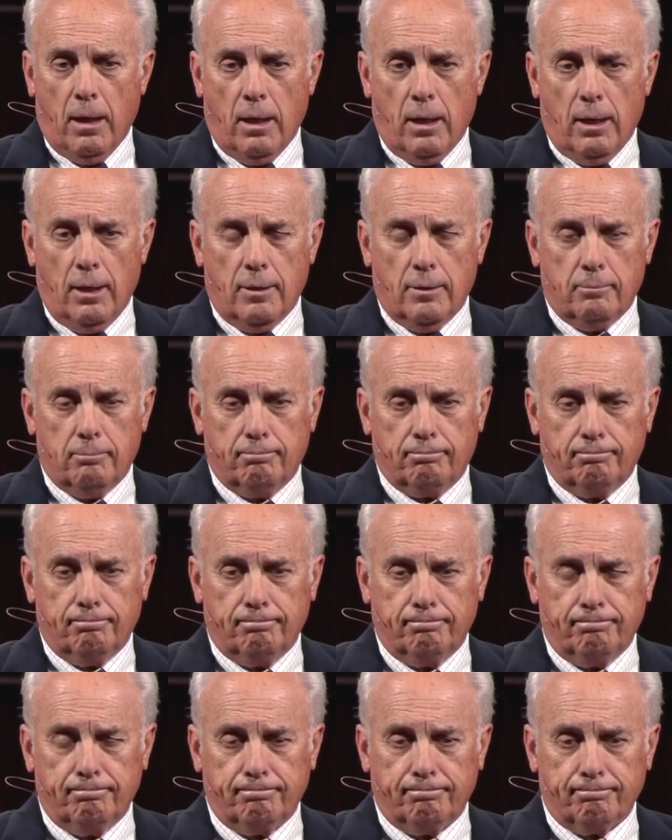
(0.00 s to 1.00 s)
Um,
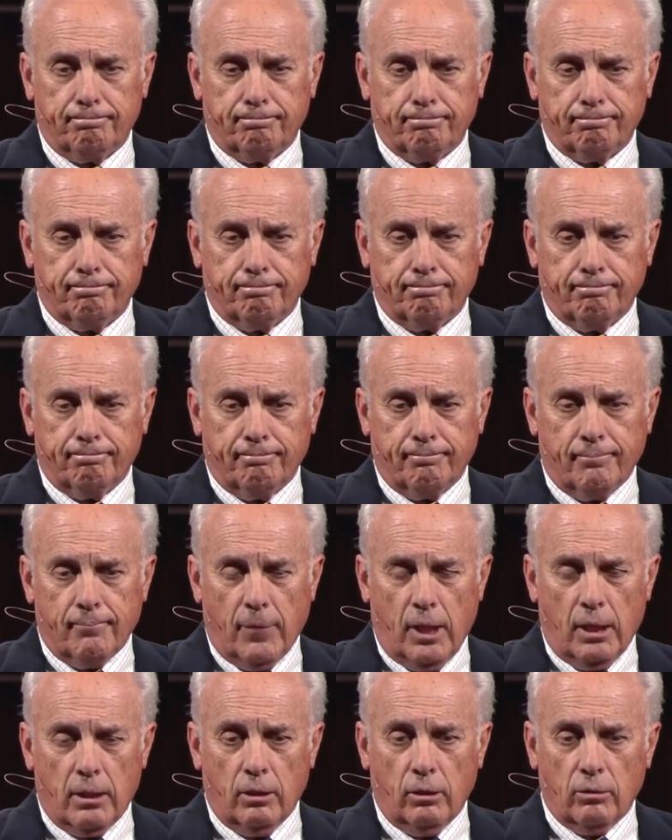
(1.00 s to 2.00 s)

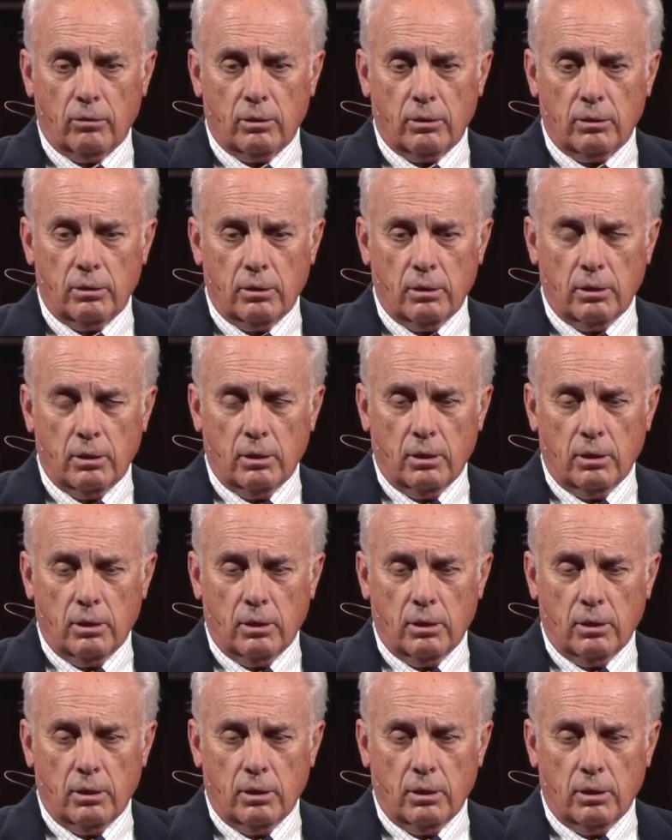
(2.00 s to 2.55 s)
I don't